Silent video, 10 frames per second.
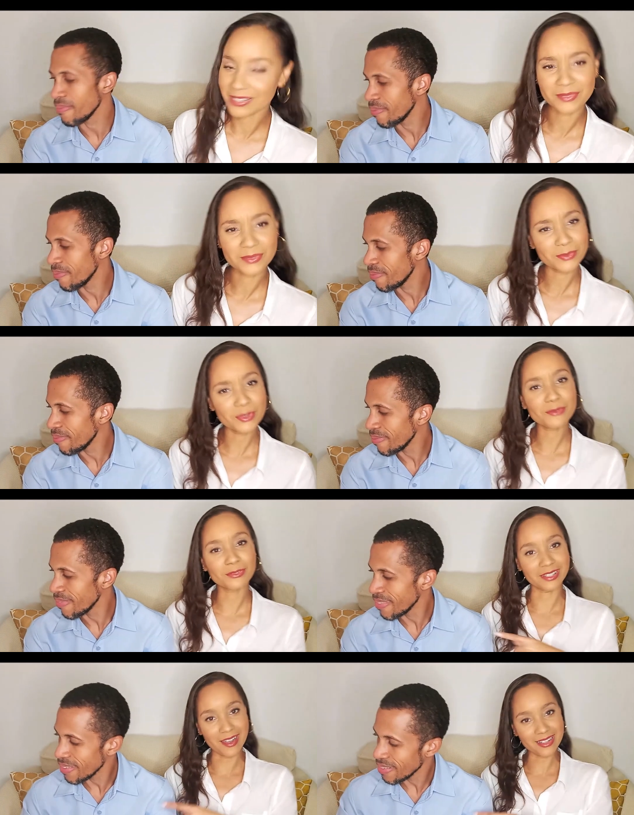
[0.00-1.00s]
Speaker 1: We
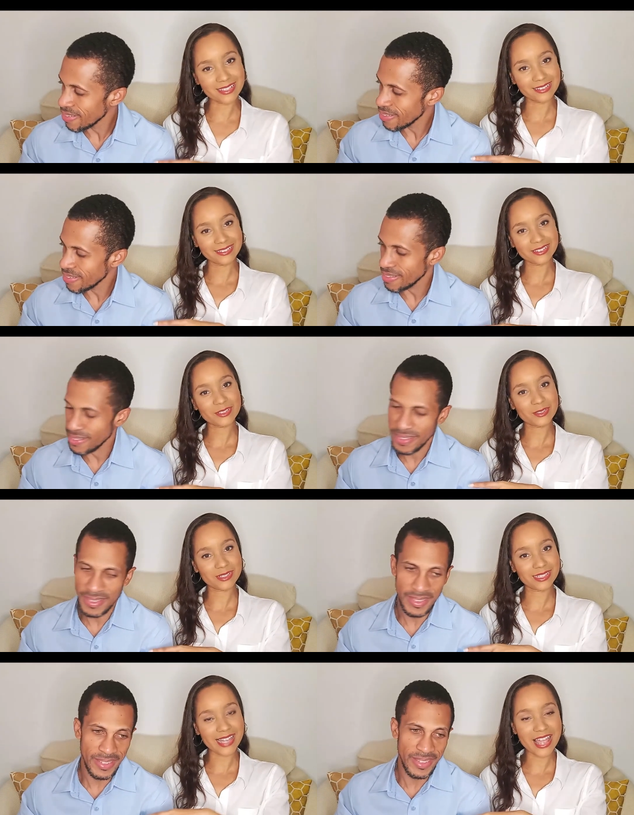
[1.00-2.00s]
forgot to, to
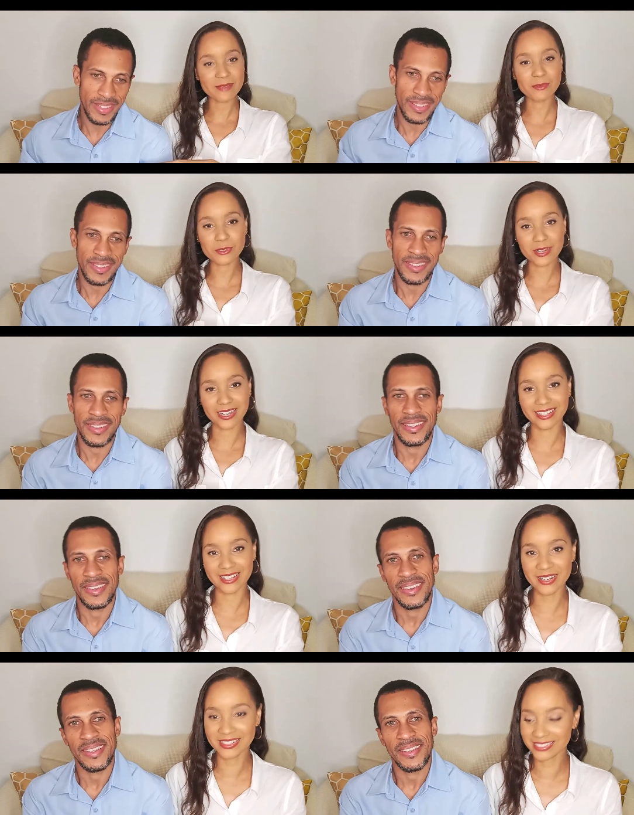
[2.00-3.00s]
let him
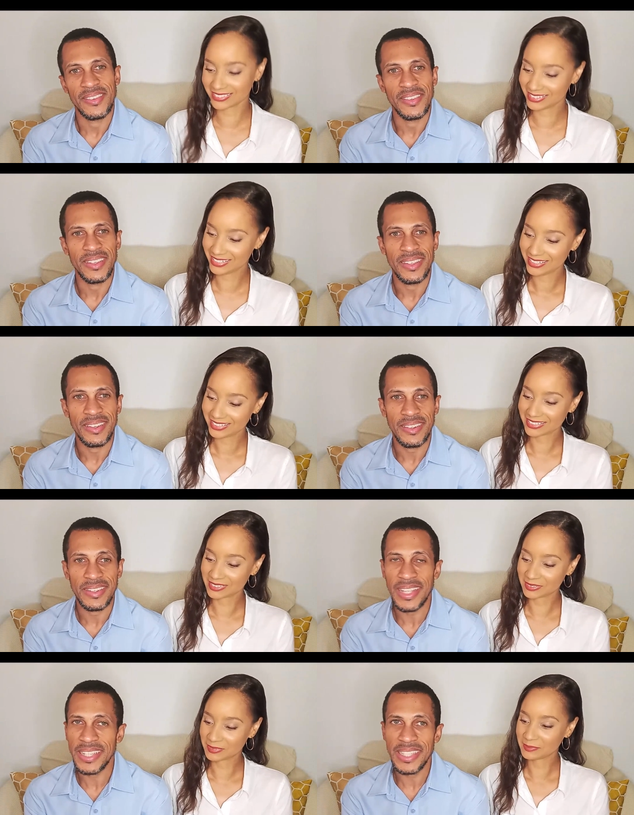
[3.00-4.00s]
drink
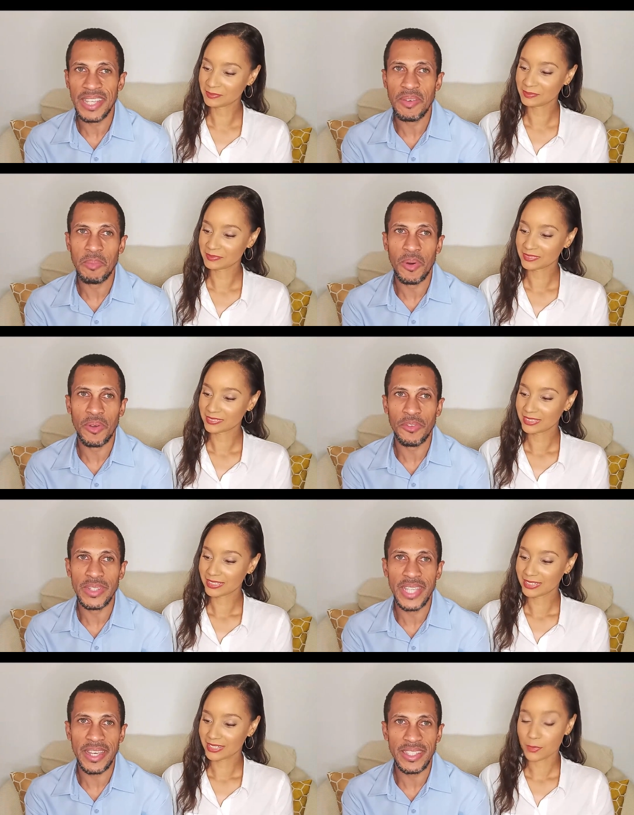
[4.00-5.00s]
Speaker 2: let's leave about three
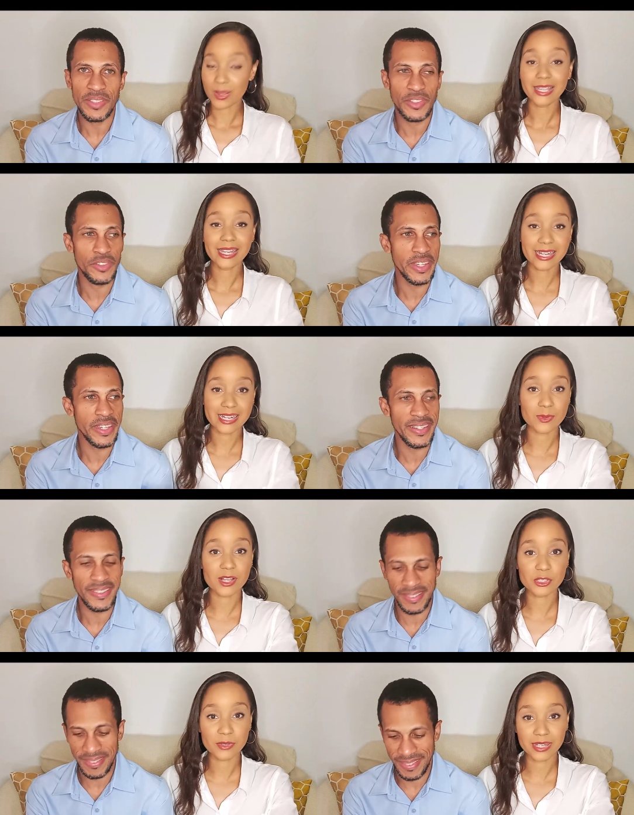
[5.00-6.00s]
seconds. Well, he drinking. can as well
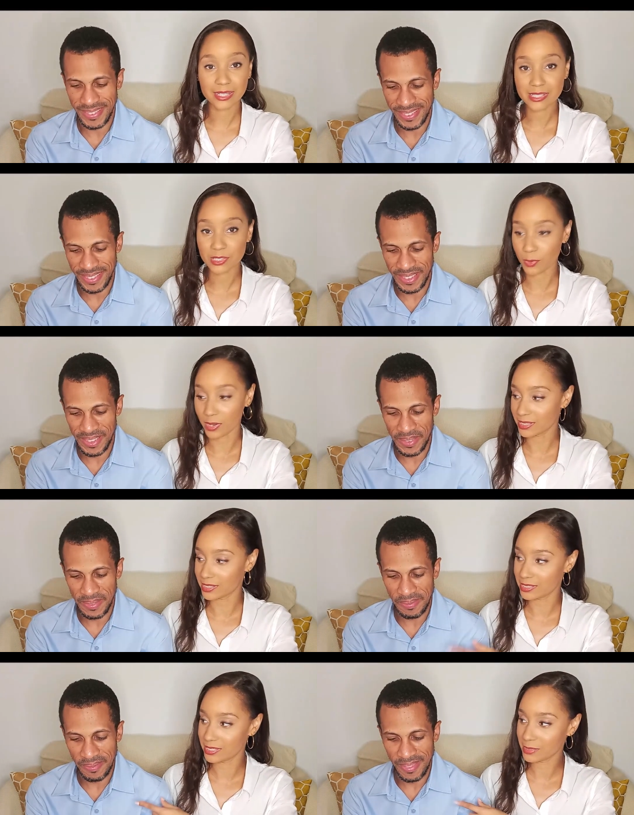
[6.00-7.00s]
drink
Speaker 1: this way because he
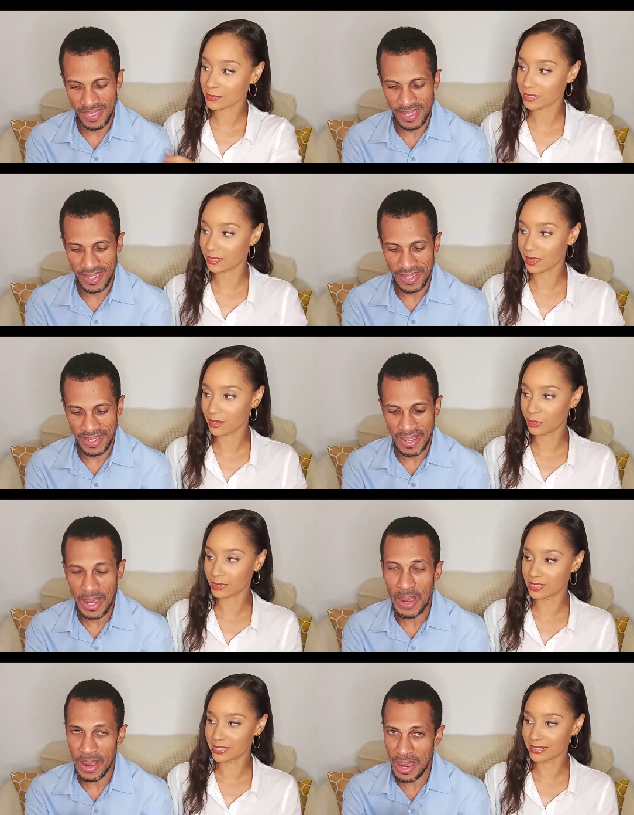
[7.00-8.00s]
seems to not know this